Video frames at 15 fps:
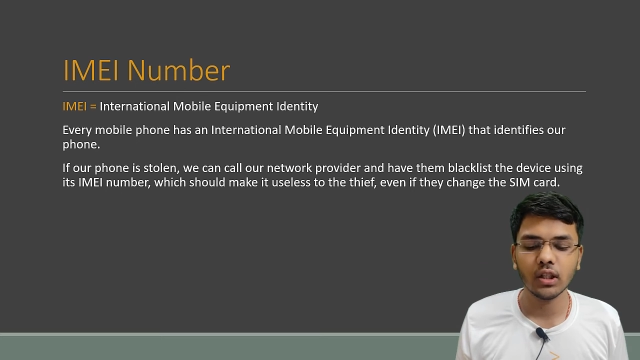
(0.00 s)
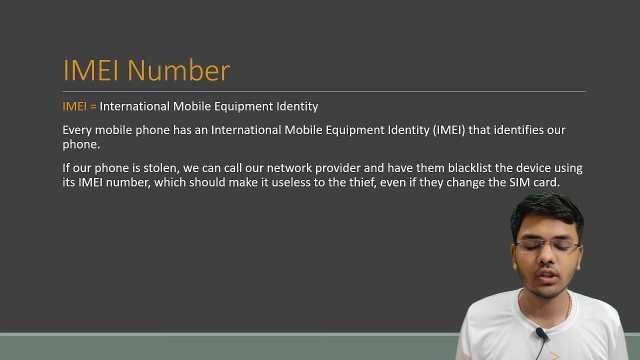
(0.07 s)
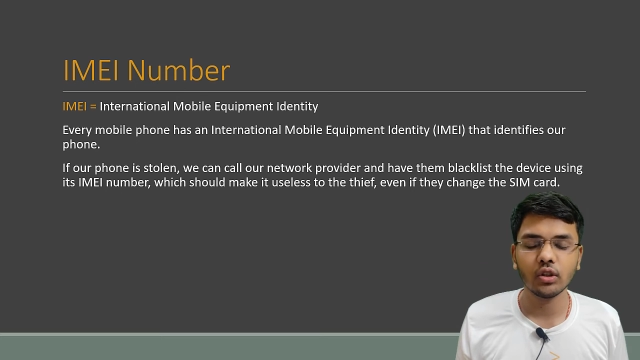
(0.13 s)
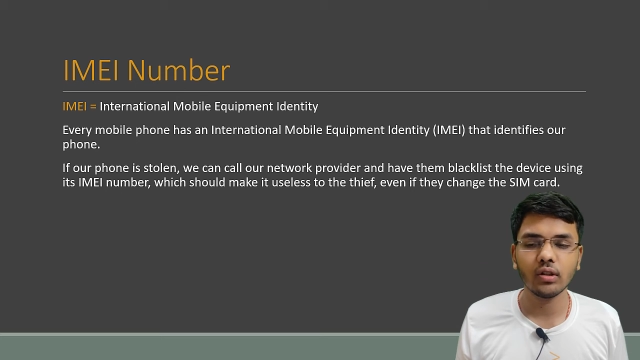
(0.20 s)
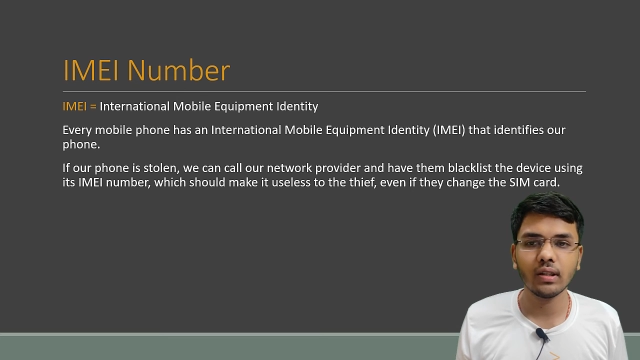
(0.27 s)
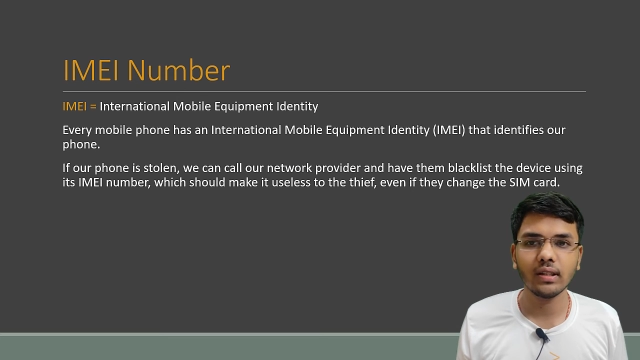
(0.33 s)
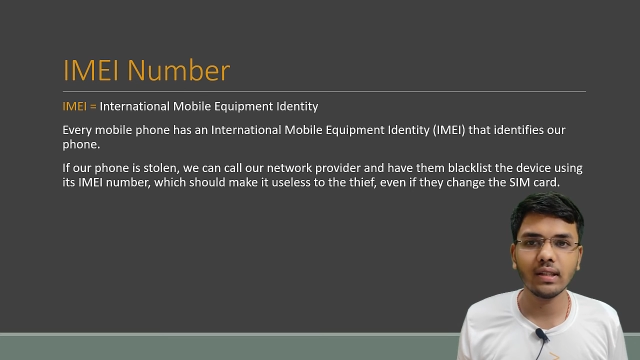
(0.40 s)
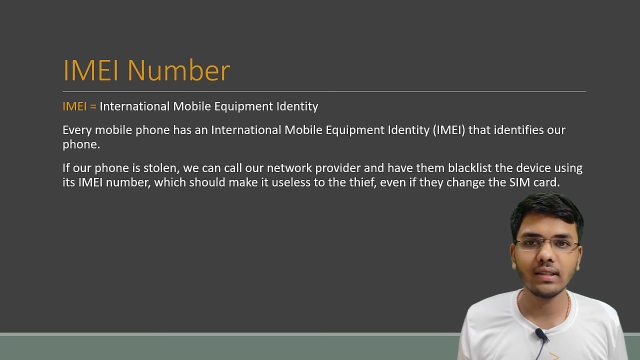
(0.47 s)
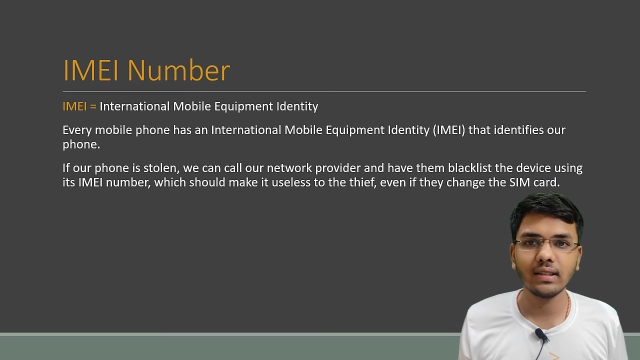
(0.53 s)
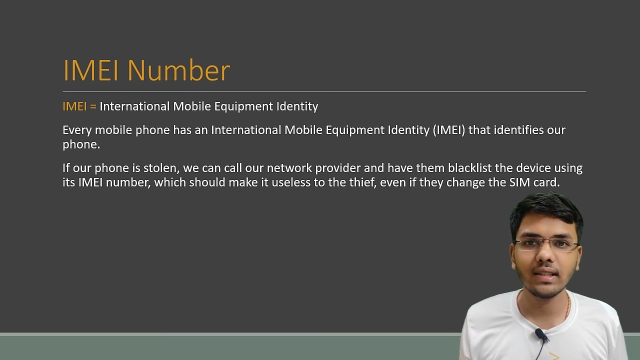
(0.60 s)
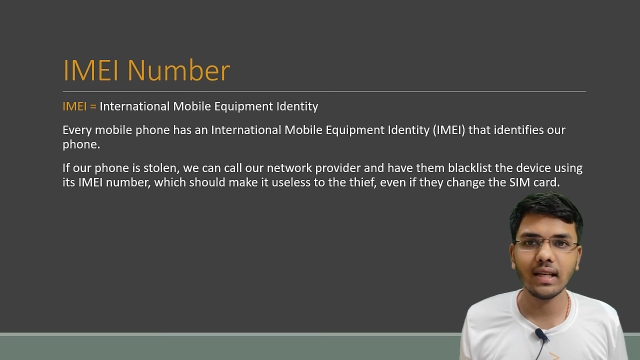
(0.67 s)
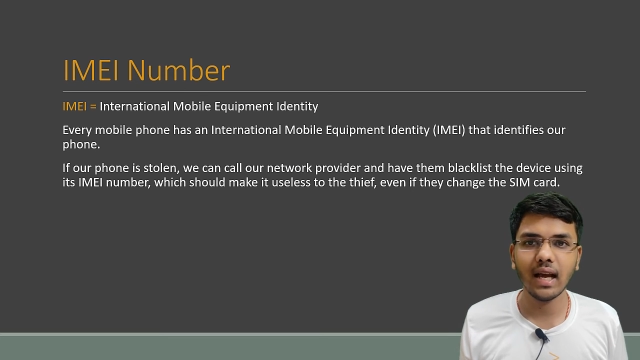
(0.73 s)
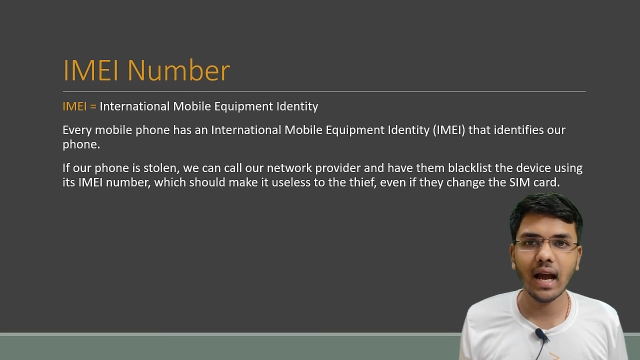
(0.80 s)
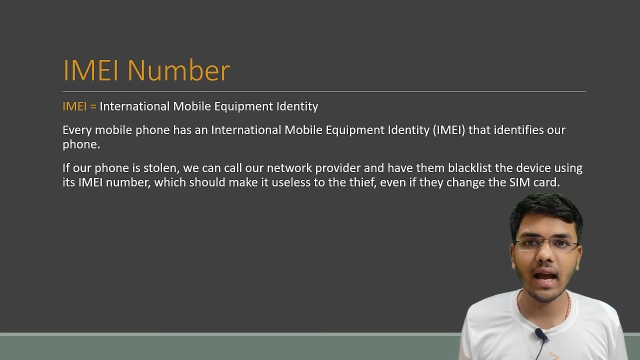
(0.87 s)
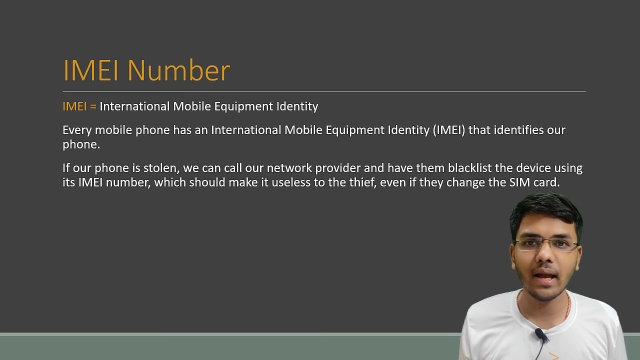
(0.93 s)
So this is
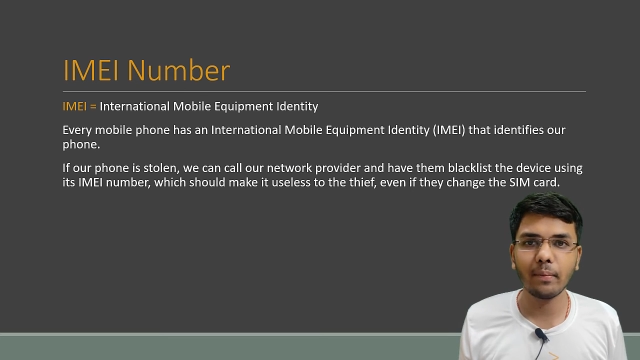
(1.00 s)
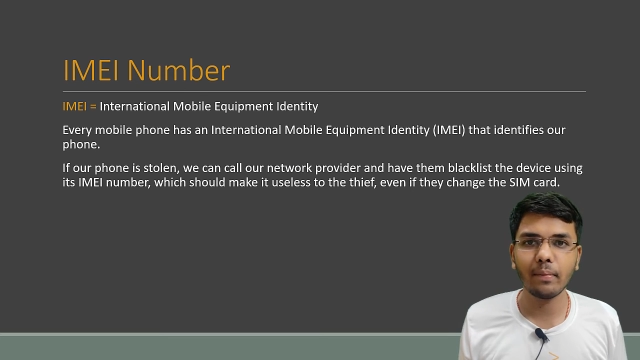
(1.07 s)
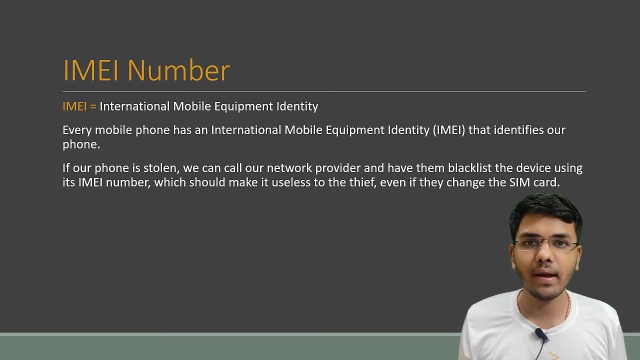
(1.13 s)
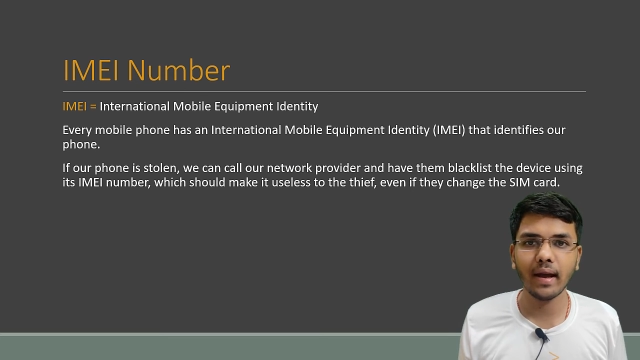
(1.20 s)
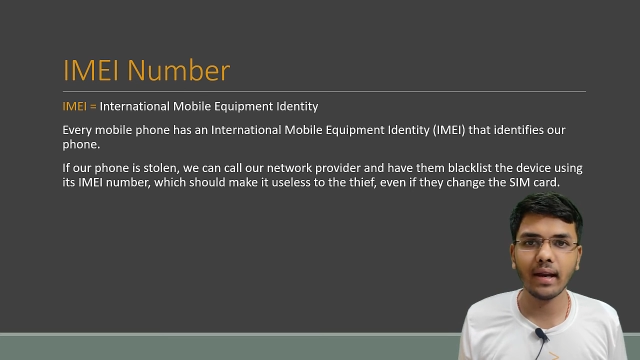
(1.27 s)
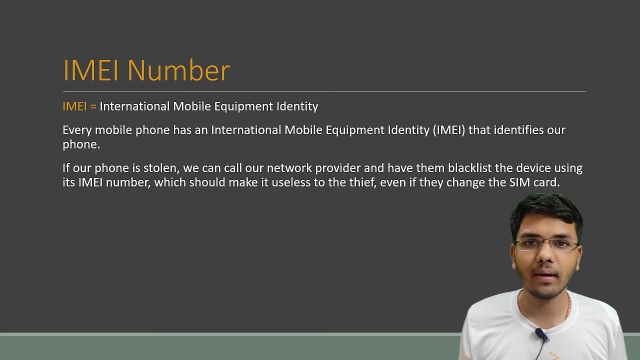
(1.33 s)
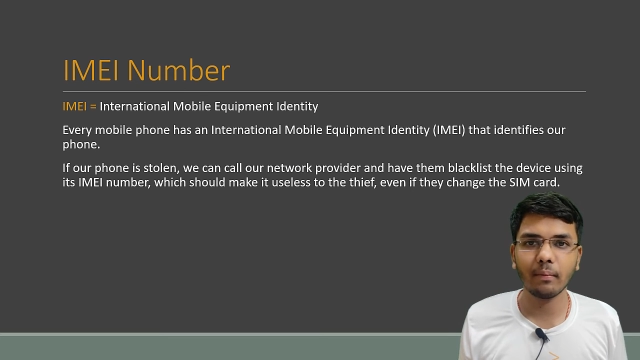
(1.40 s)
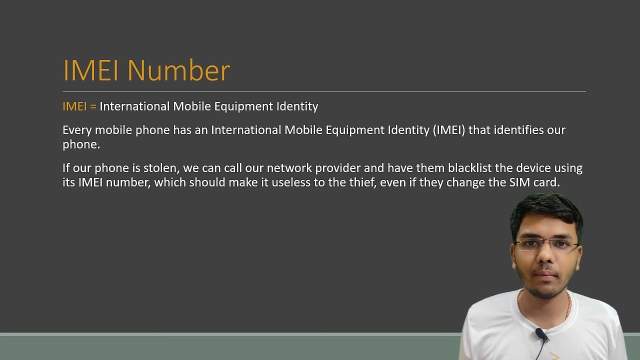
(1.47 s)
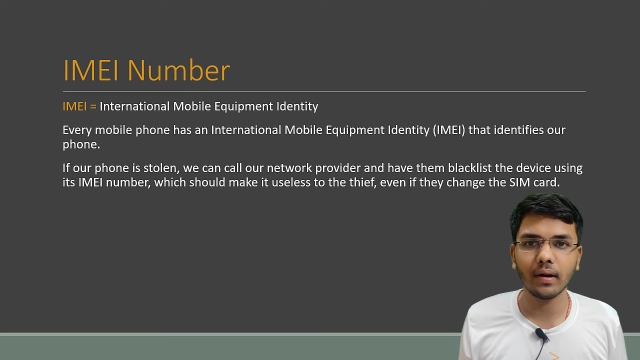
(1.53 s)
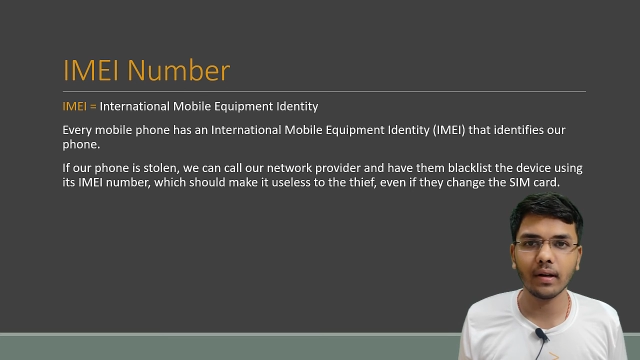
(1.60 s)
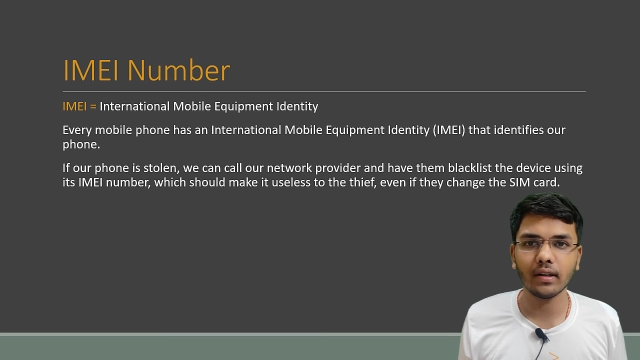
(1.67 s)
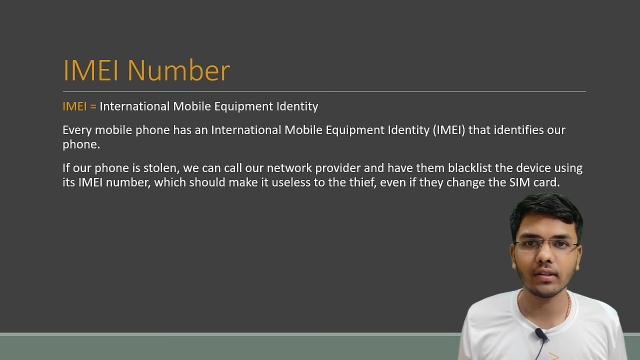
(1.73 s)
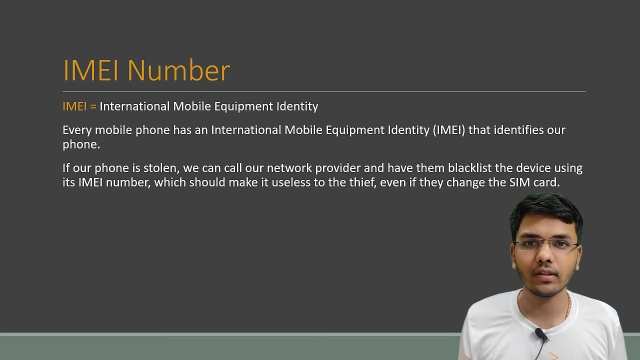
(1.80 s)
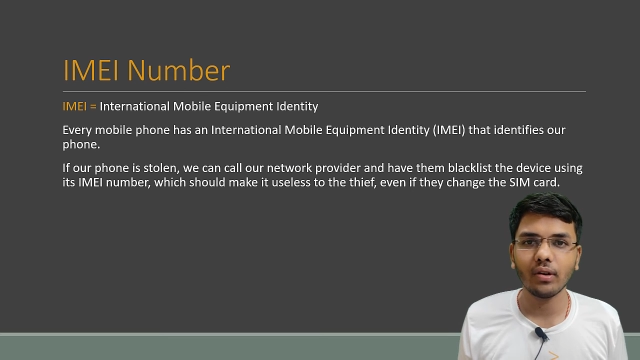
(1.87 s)
the IMEI number.